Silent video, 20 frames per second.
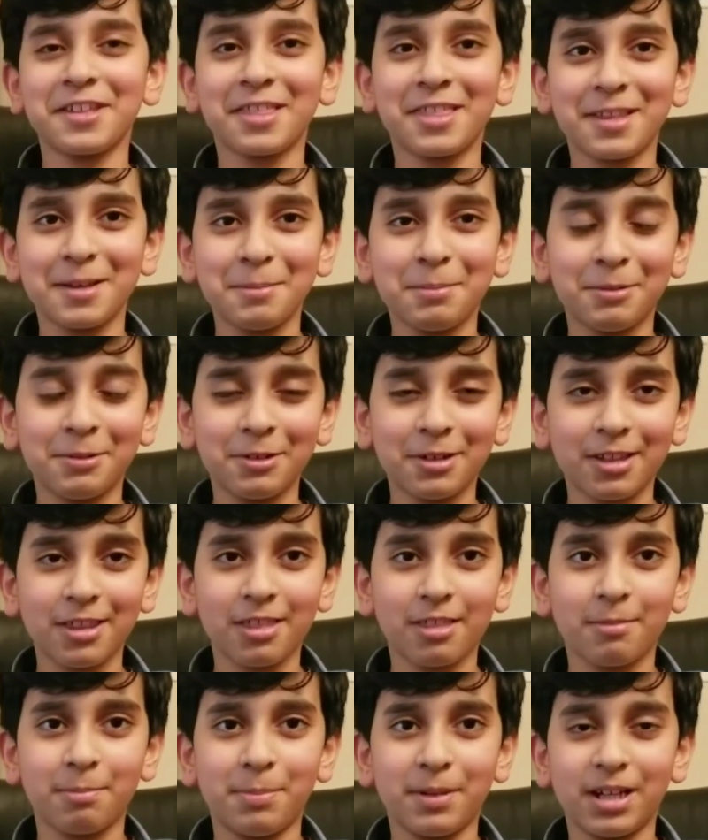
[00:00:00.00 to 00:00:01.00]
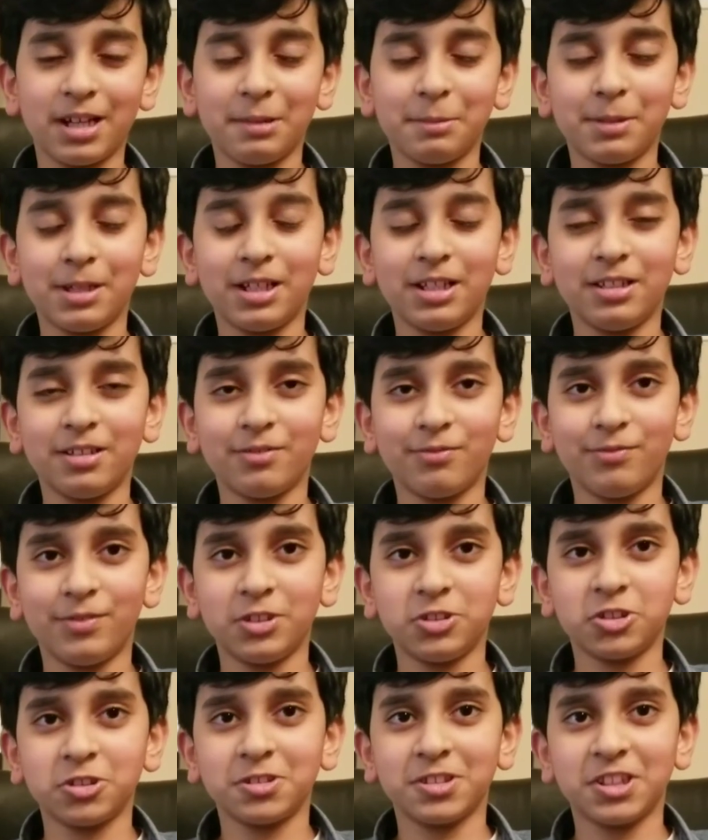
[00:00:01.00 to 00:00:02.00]
simple experiment
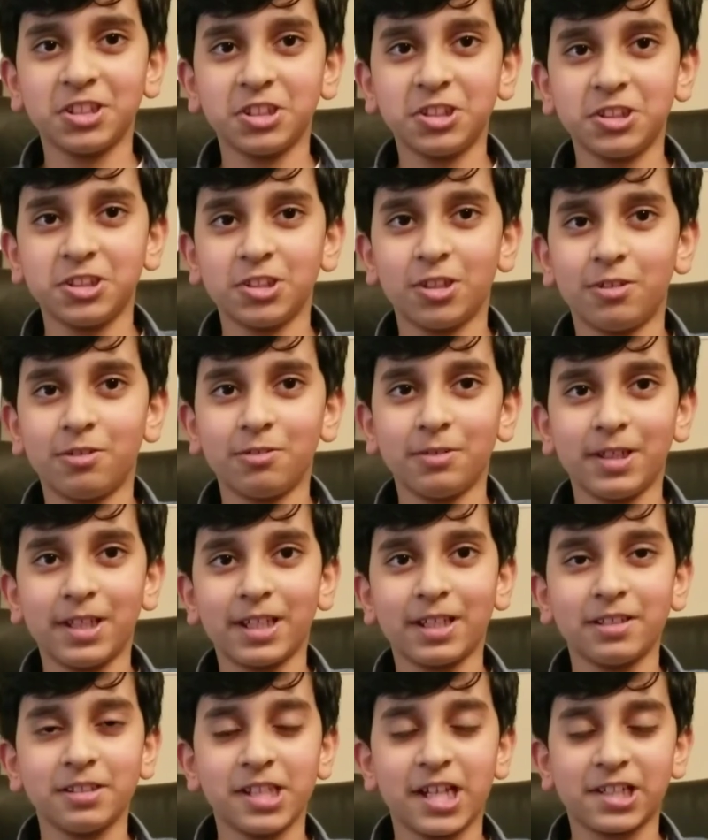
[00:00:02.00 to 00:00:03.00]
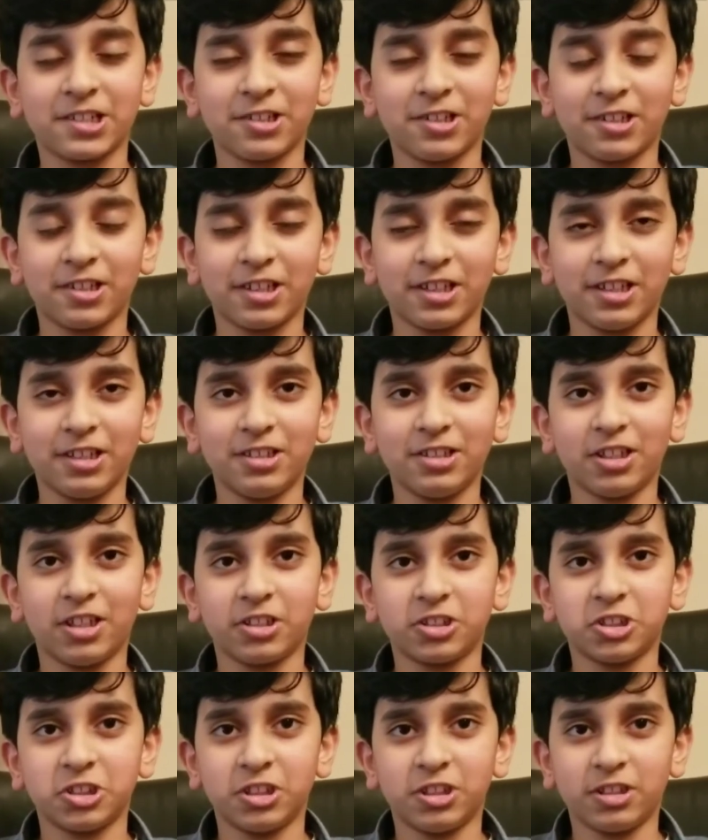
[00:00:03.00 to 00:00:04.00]
visually showing electric
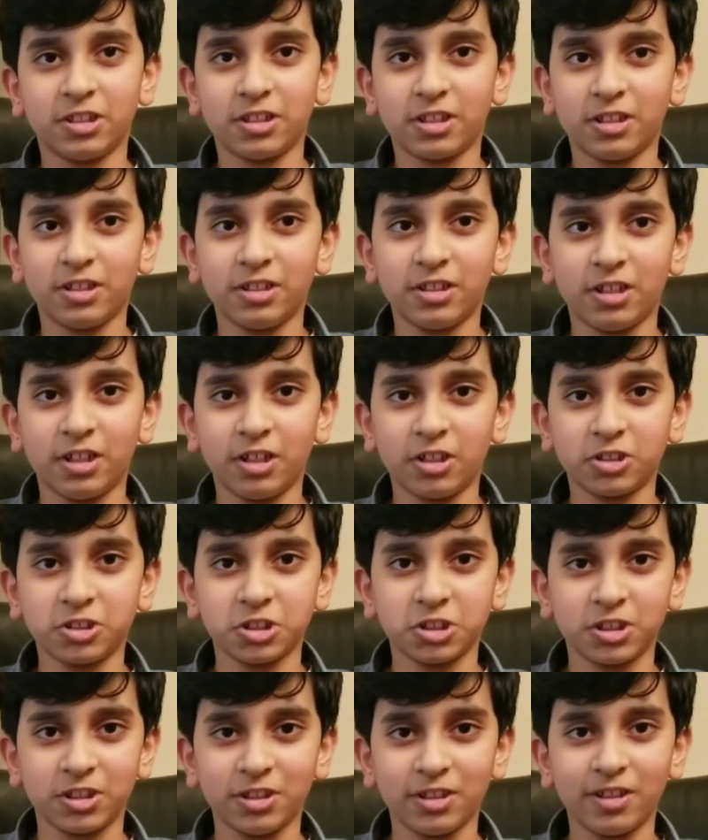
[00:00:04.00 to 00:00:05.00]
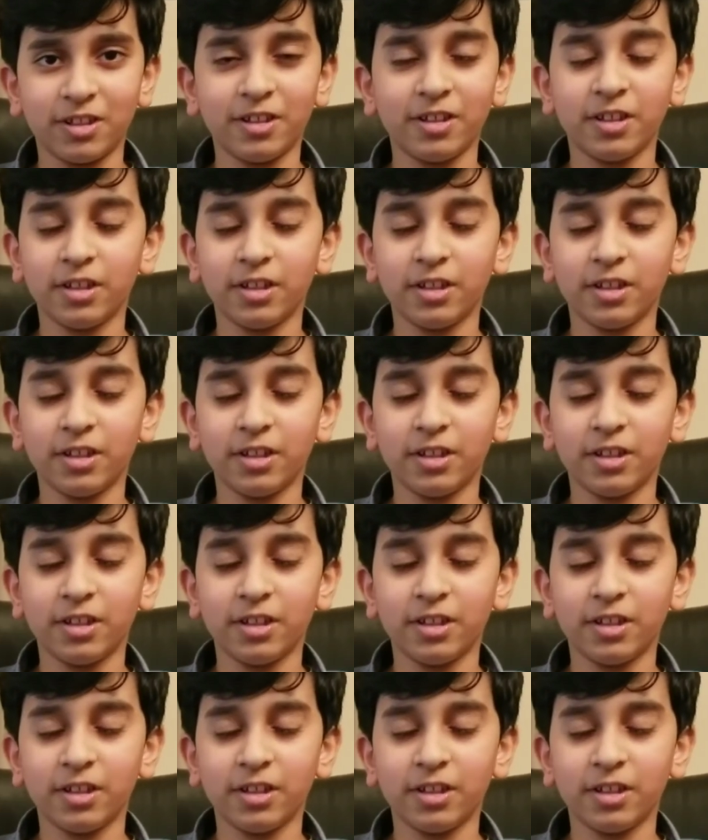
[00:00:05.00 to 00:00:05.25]
induction and conduction.